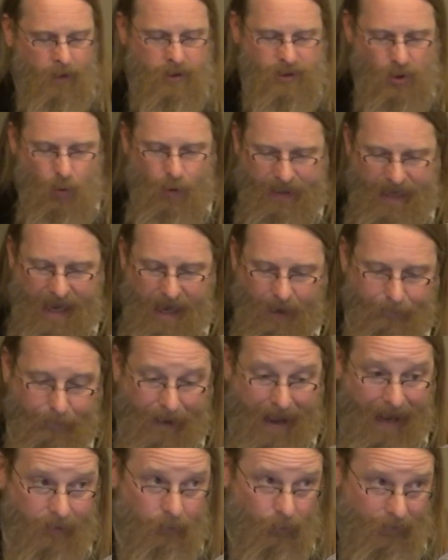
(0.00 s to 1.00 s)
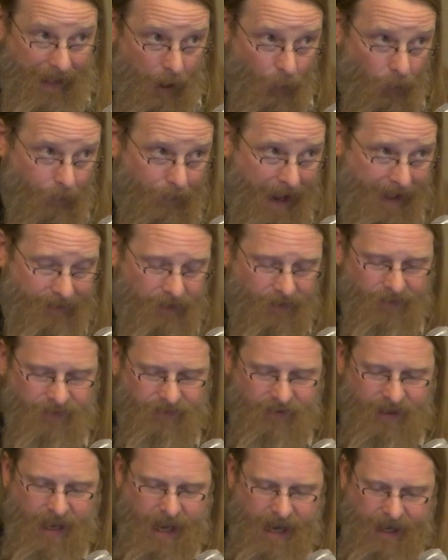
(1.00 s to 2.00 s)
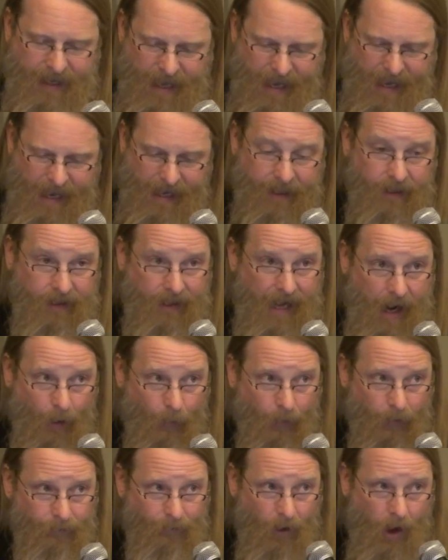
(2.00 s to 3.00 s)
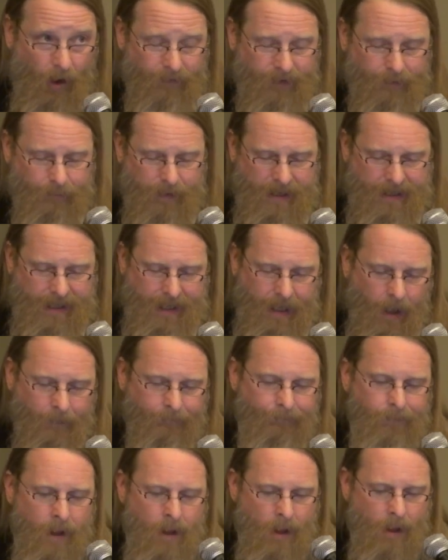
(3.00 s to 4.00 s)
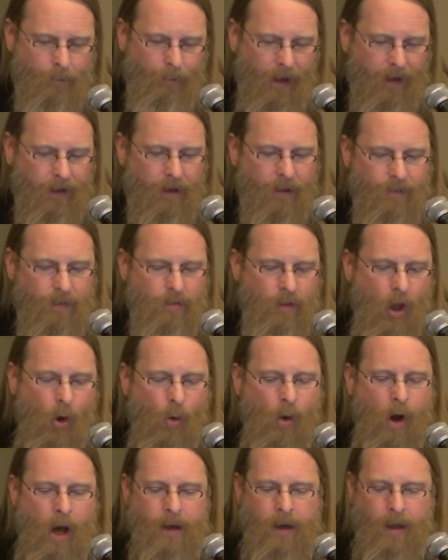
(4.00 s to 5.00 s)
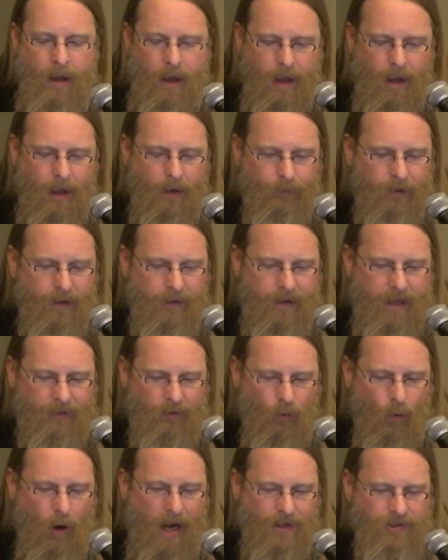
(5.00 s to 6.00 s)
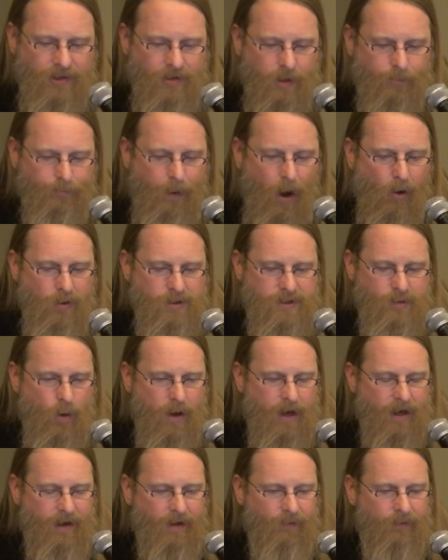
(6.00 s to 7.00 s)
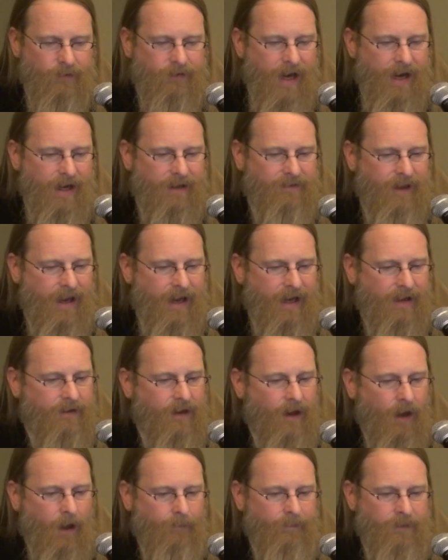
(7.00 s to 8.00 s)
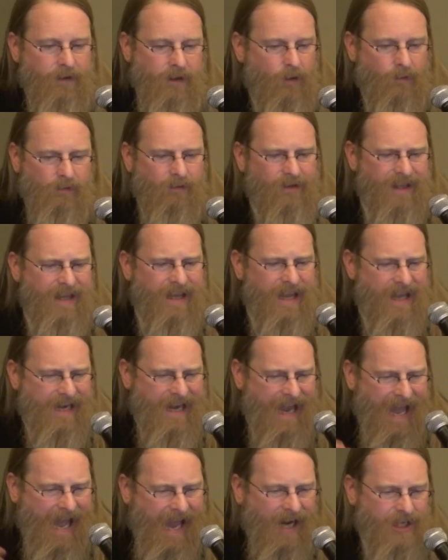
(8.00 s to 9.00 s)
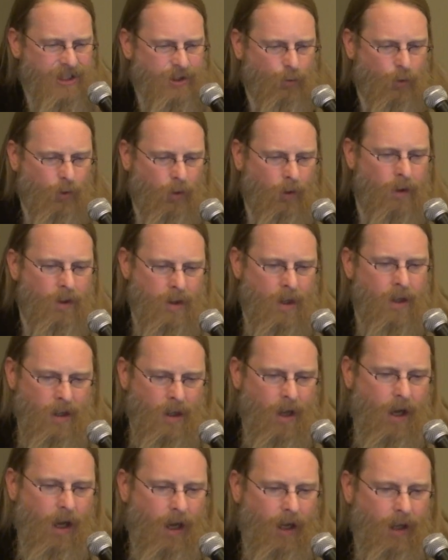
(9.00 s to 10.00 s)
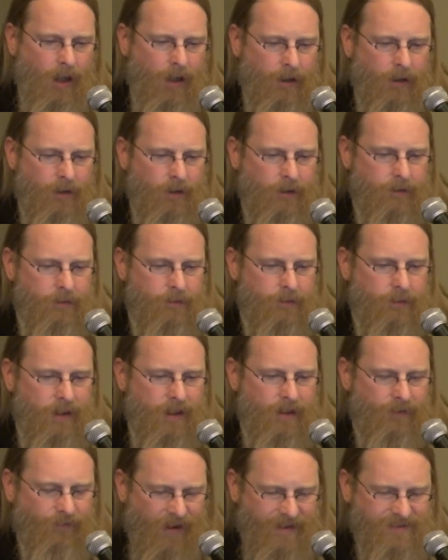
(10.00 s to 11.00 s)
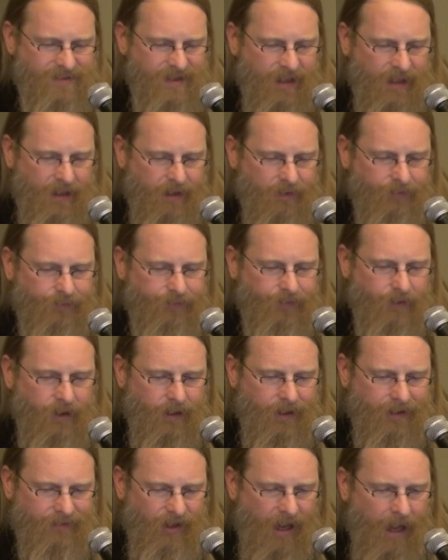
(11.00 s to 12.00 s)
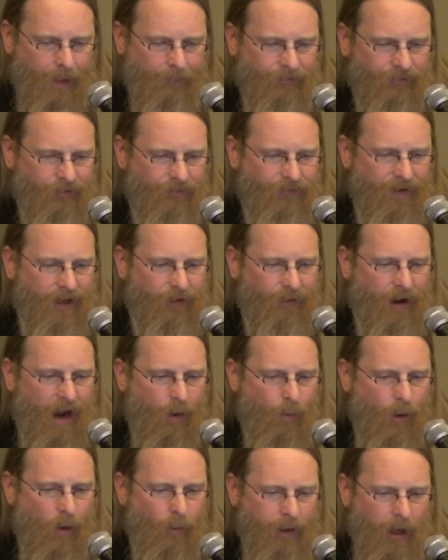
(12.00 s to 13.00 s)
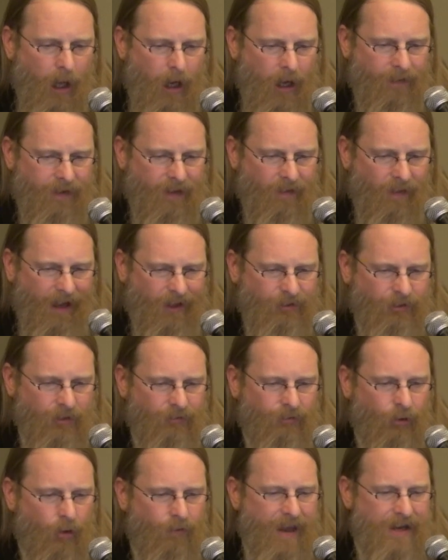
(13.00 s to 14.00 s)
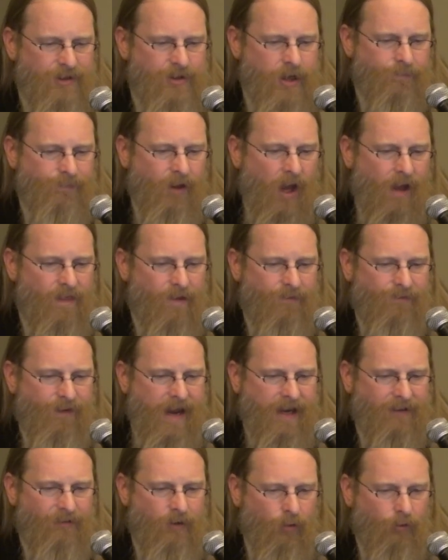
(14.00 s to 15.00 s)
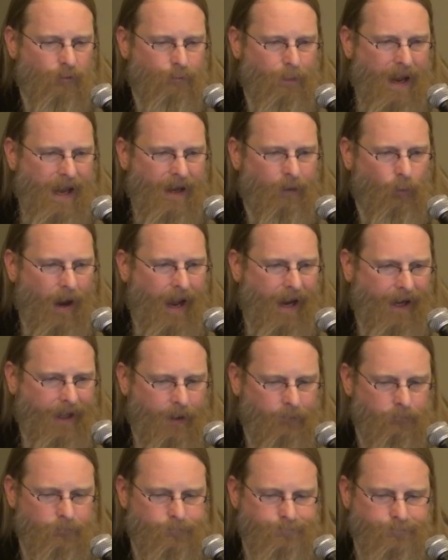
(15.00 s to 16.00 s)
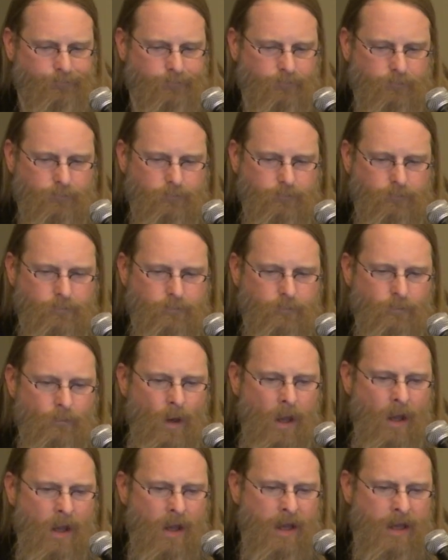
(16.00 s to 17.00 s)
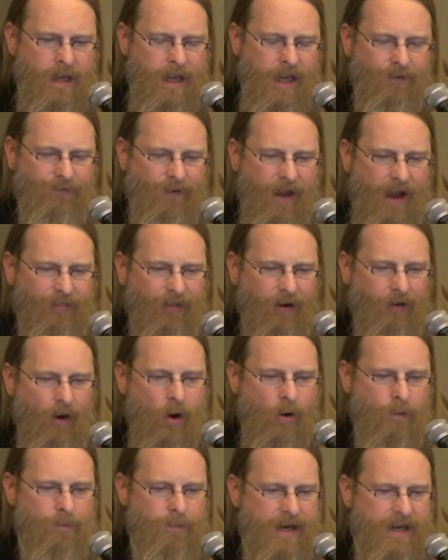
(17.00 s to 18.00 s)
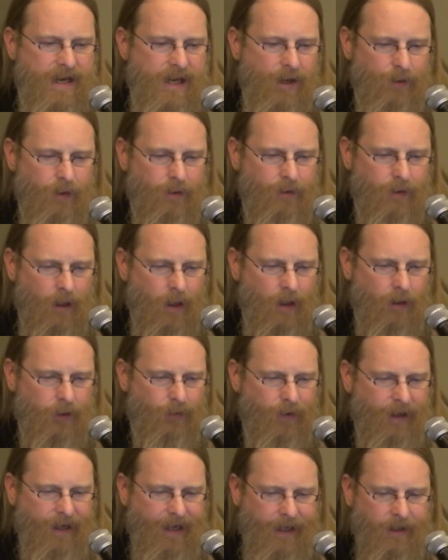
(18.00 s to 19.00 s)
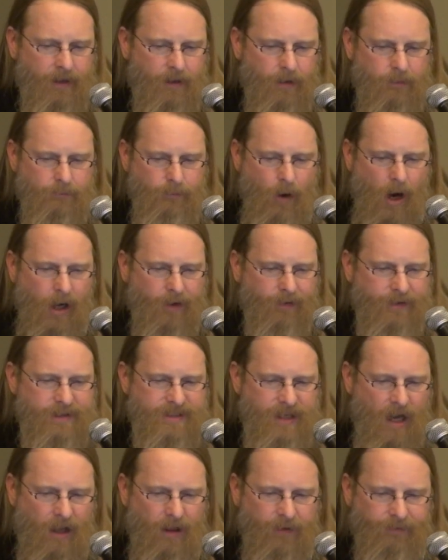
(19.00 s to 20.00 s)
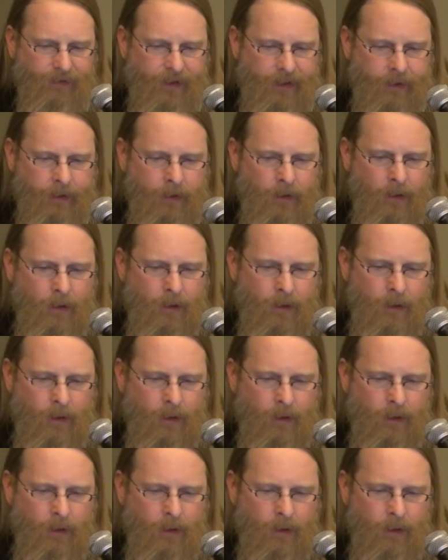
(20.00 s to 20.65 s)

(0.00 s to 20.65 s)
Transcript: So again, now we're back to the CIA, now we're involving media. But no one really at the Washington Post wanted to take any actual investigative attempts to figure out what went on in the election. So they jumped on the fake news bandwagon. In fact, their own media critic, Margaret Sullivan,